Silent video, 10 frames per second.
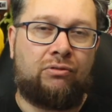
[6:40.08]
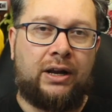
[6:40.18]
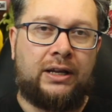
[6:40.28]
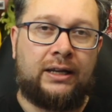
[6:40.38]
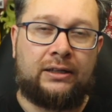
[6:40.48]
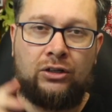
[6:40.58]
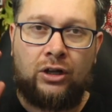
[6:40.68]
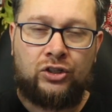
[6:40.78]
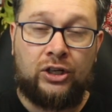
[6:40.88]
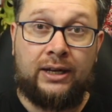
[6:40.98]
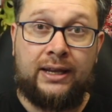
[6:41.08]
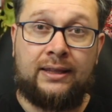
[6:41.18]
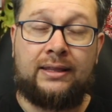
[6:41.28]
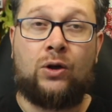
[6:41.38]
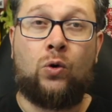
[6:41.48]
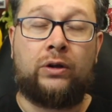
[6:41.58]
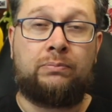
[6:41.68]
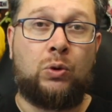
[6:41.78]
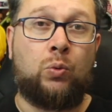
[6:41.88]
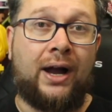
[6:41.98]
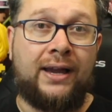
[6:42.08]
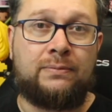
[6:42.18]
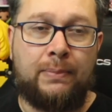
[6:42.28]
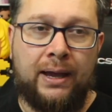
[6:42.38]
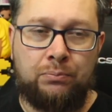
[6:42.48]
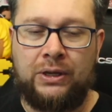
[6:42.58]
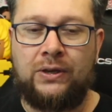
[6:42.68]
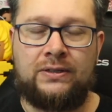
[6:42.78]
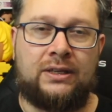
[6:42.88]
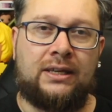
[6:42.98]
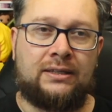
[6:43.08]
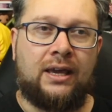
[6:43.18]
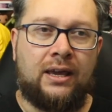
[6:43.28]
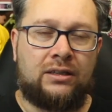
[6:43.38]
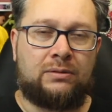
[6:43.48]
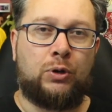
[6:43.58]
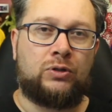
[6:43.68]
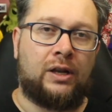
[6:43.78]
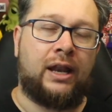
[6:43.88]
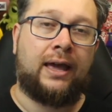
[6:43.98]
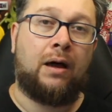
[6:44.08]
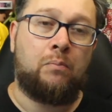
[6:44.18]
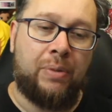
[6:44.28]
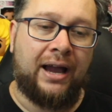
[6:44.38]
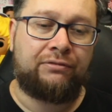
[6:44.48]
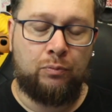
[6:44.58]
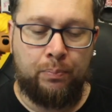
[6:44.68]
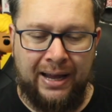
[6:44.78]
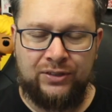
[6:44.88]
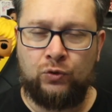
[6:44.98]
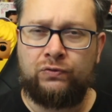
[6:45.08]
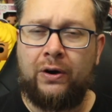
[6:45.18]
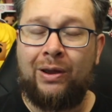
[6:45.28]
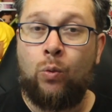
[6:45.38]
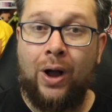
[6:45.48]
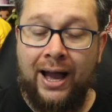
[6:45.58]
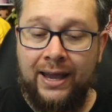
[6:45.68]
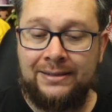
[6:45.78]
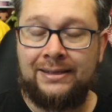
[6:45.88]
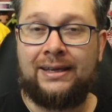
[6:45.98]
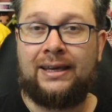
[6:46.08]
running it logically. They call him the wise man because he's supposedly come back from battle very wise.